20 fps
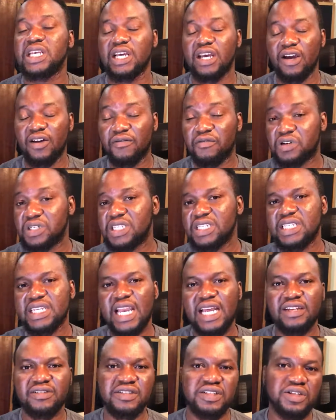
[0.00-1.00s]
For this
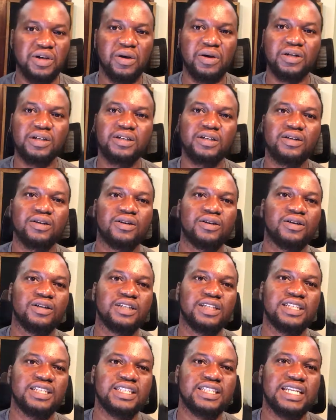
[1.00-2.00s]
kind of song or
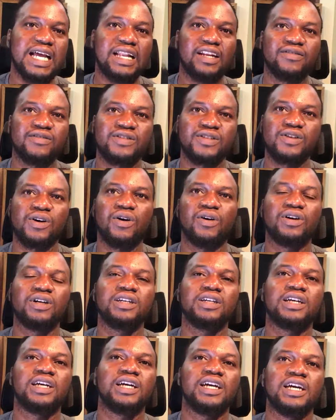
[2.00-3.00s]
this style of
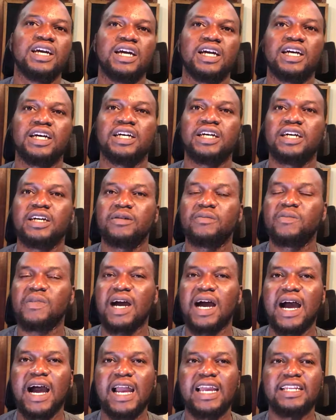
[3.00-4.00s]
song,
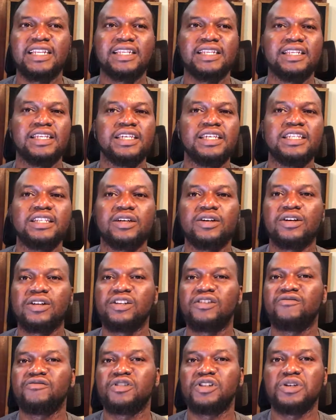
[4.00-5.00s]
I need
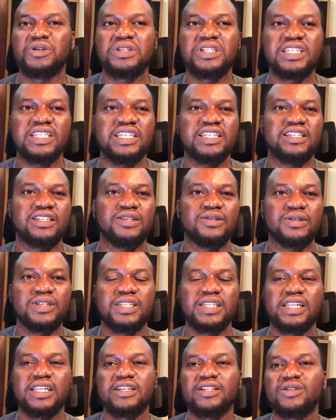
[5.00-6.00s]
all of those things,
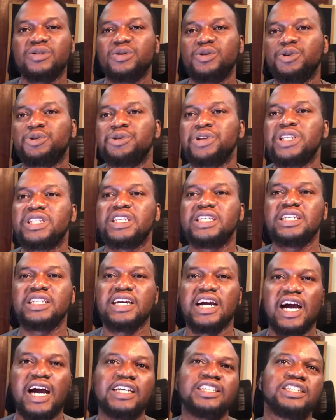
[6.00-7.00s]
those little gritty
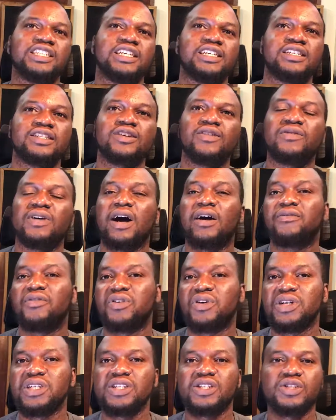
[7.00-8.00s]
harshness of her
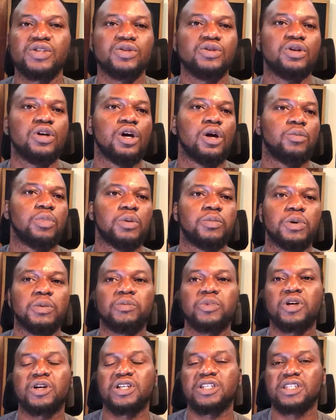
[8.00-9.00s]
voice to pop
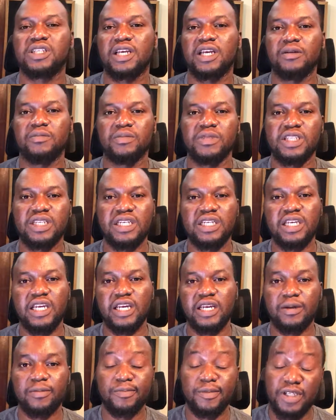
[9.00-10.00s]
up because the
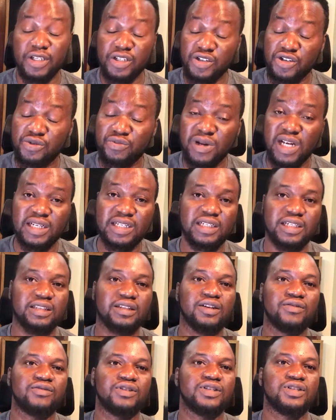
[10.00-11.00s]

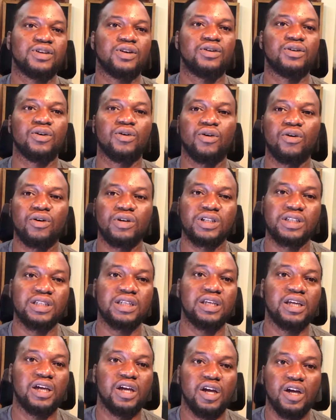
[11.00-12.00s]
instrumental of the song or
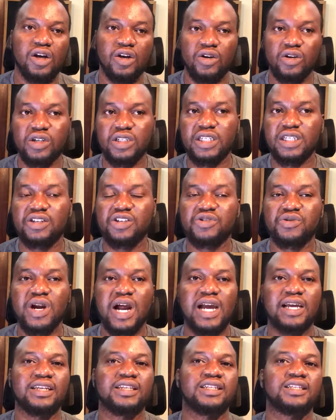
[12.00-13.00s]
the other
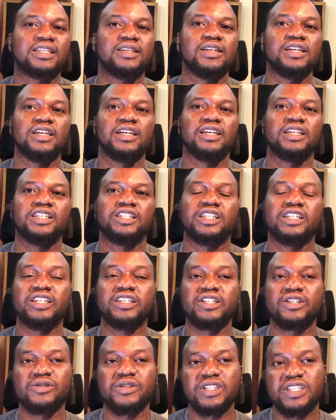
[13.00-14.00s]
tracks, she
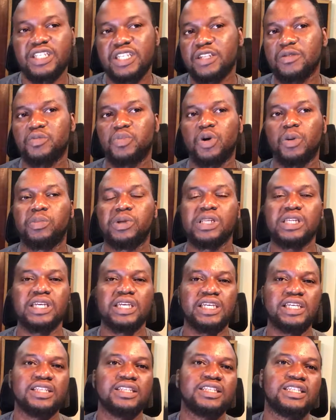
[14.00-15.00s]
needs to sit properly
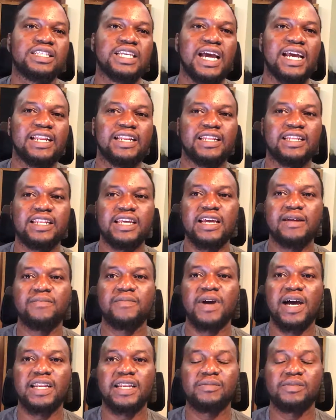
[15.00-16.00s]
inside
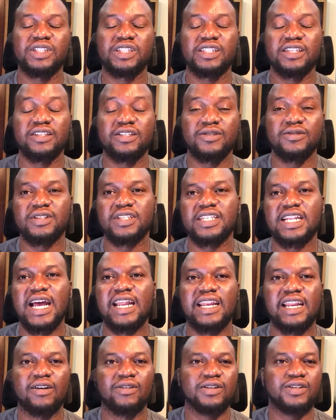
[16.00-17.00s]
them, and then she needs to
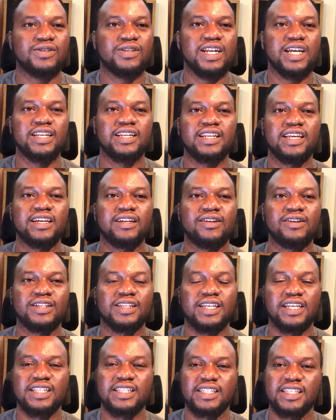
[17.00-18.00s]
stand out so that they're
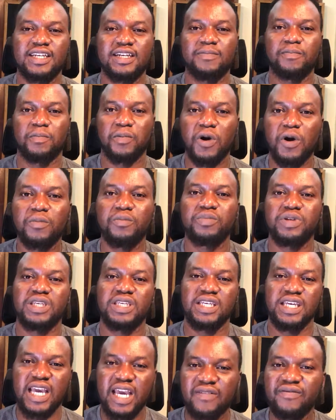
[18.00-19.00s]
not, it's a
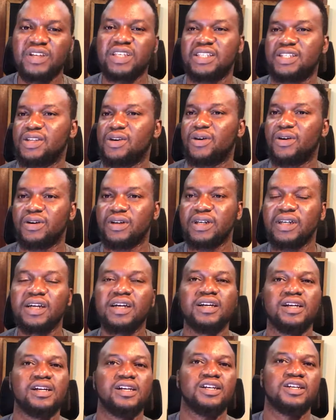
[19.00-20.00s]
pumpy, heavy song,
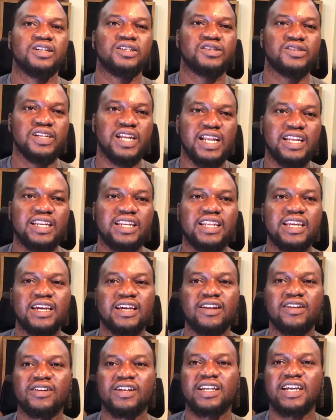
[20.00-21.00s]
so that
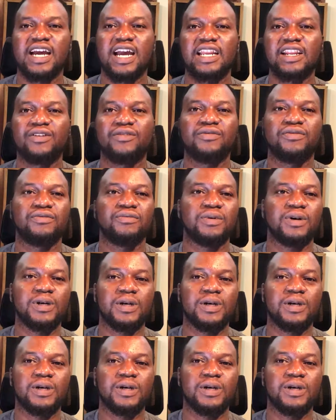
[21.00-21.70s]
they're not kind of